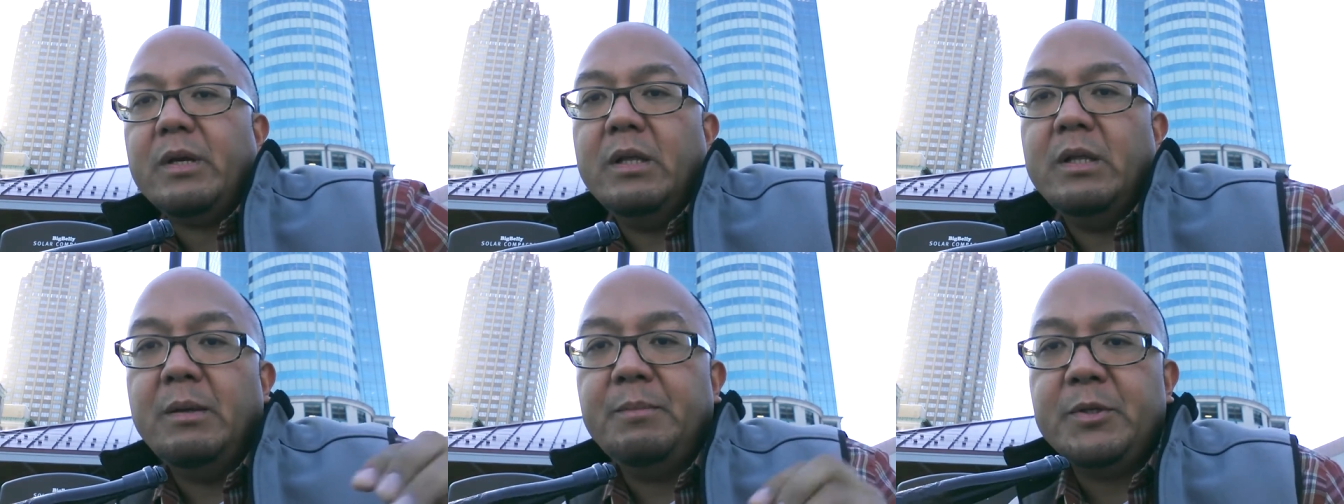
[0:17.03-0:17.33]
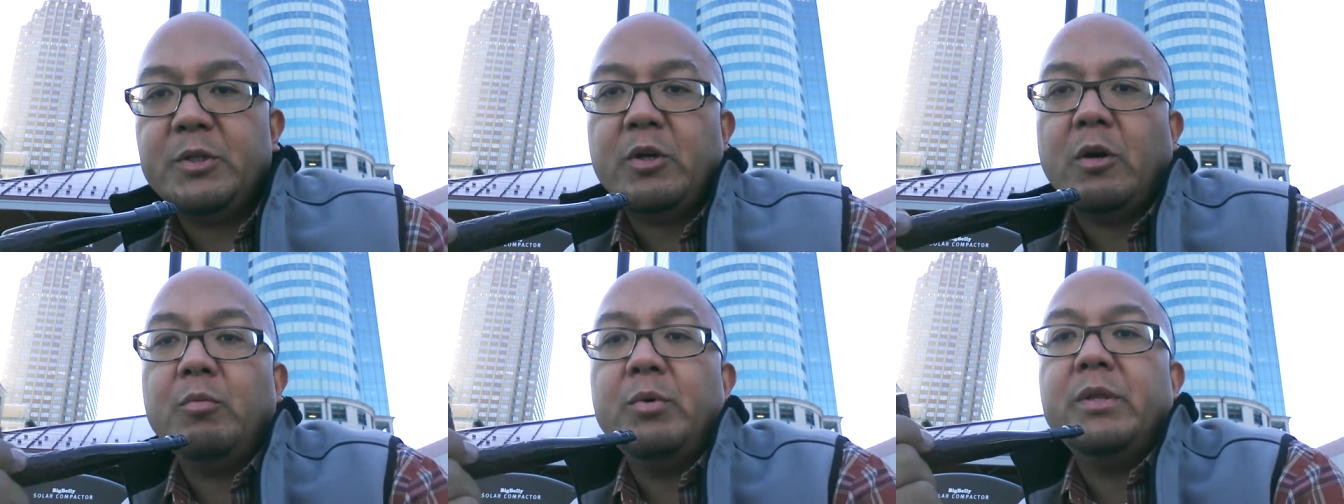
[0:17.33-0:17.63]
Let me
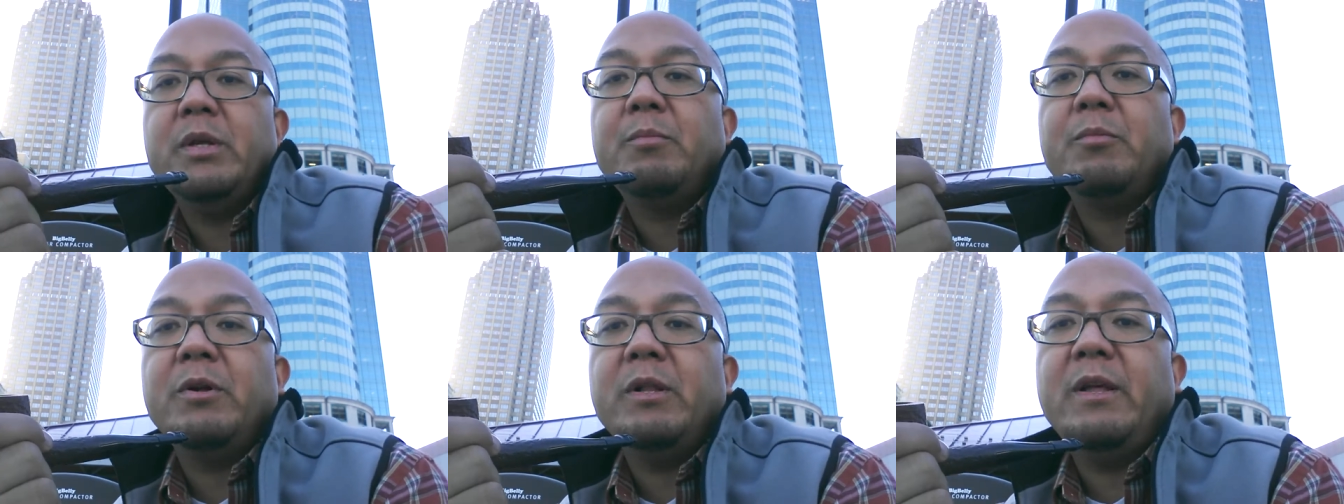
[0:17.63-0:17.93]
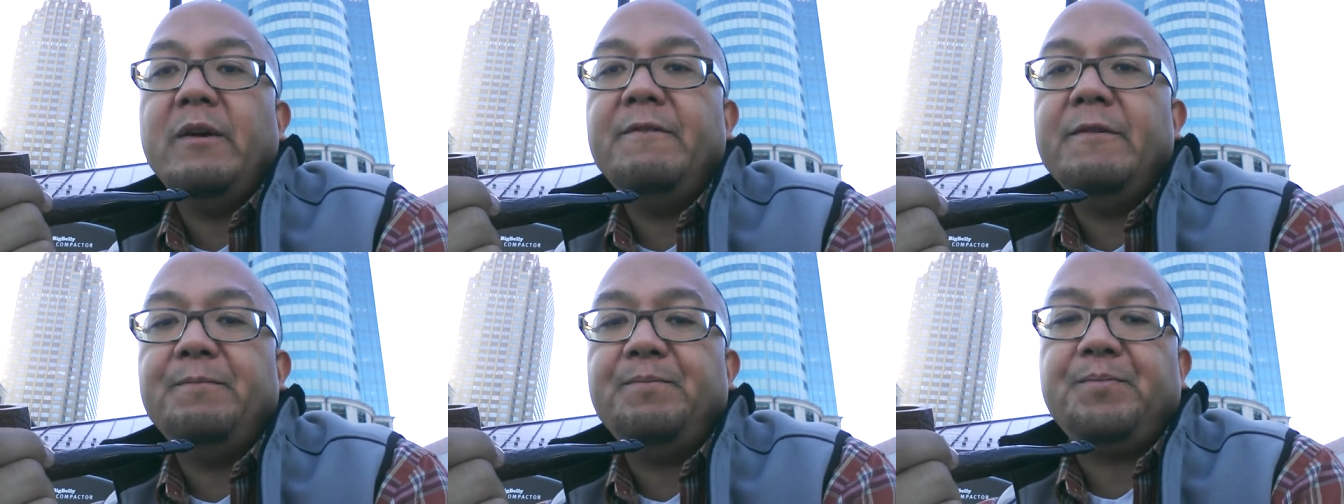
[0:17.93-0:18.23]
start with number
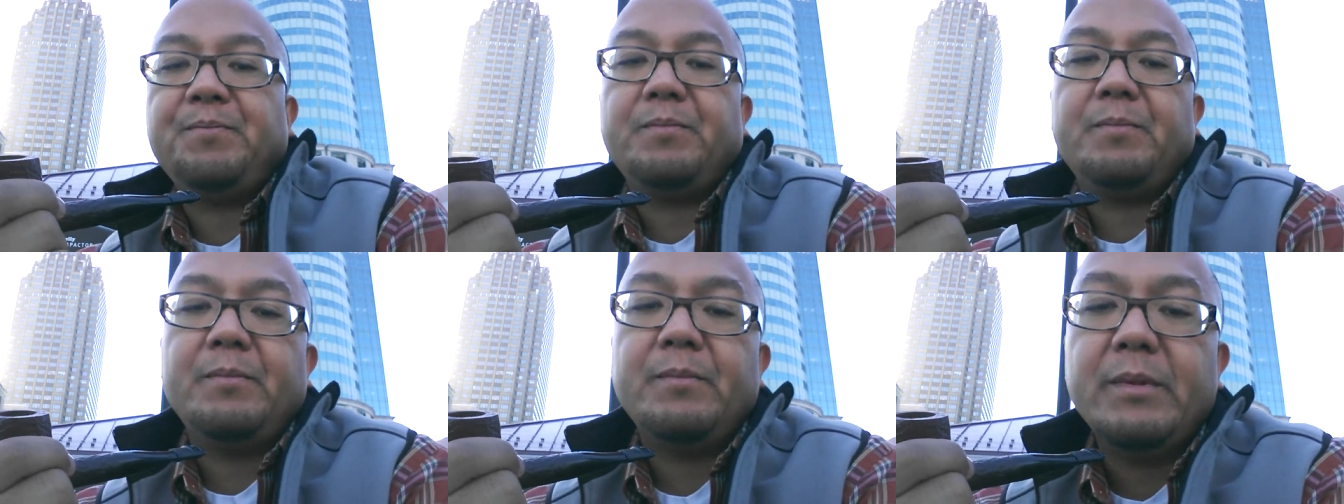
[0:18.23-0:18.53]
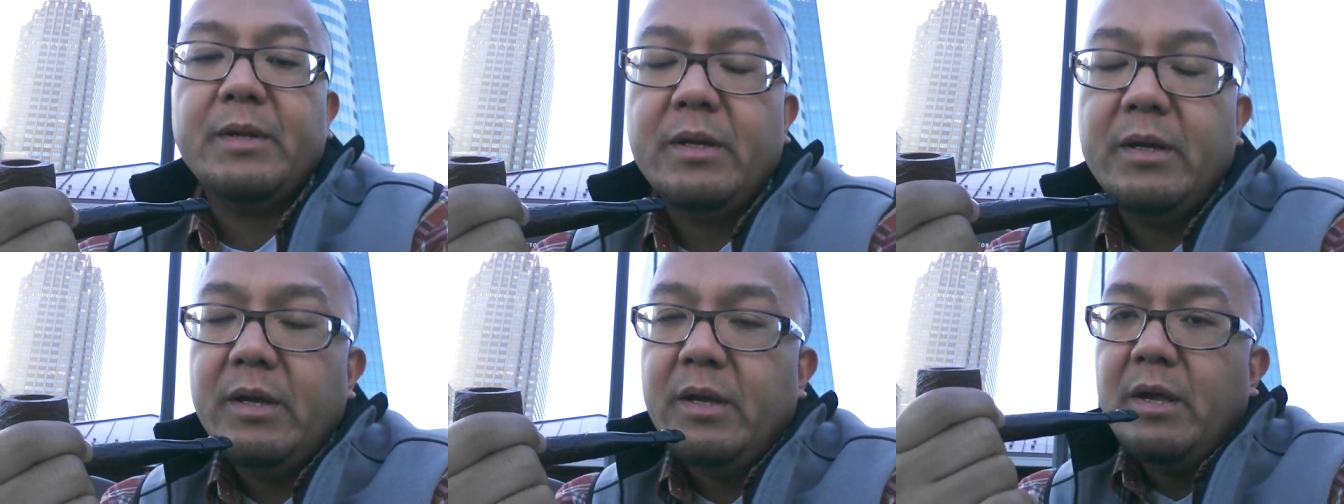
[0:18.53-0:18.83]
11.
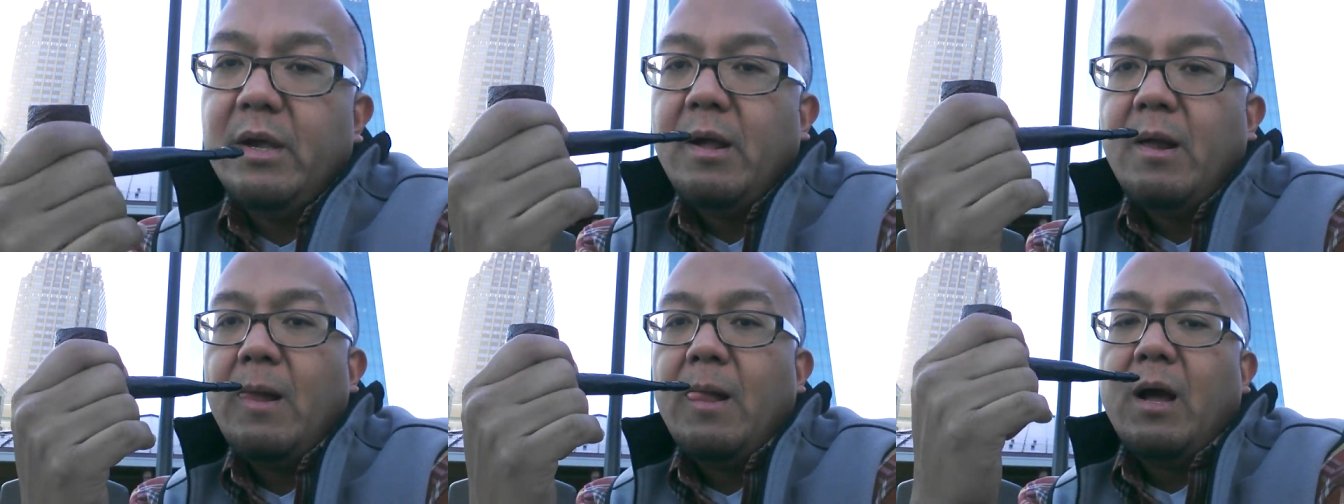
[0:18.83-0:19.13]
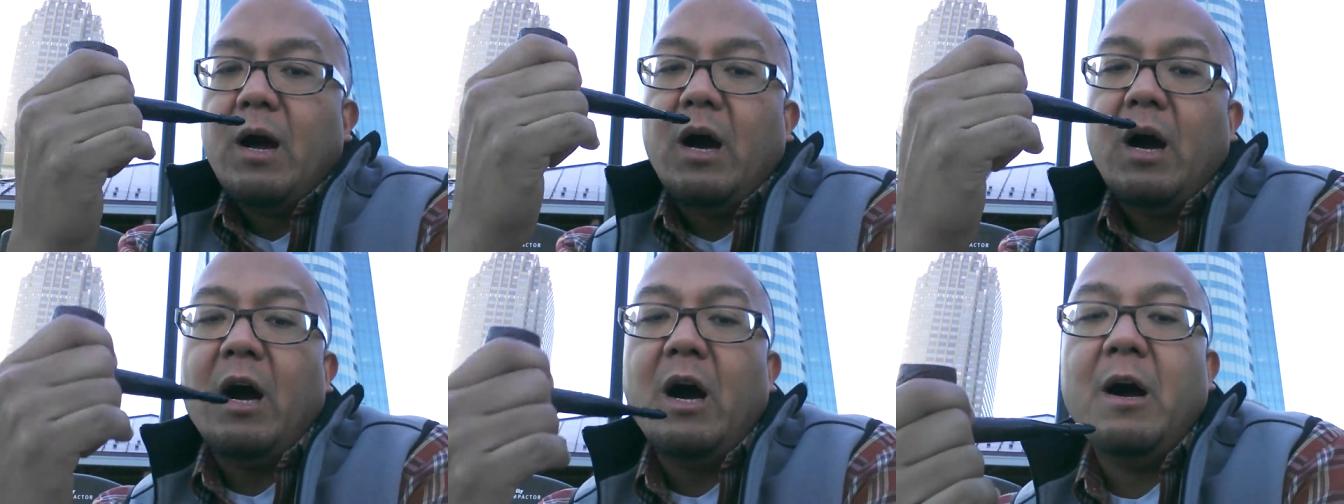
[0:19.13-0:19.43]

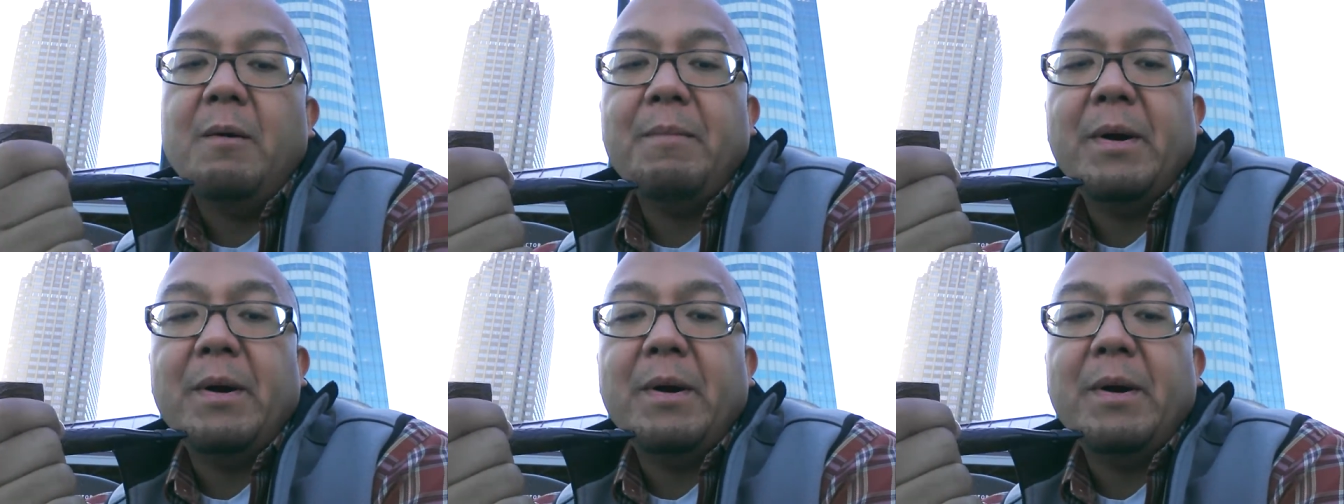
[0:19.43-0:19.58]
Uh,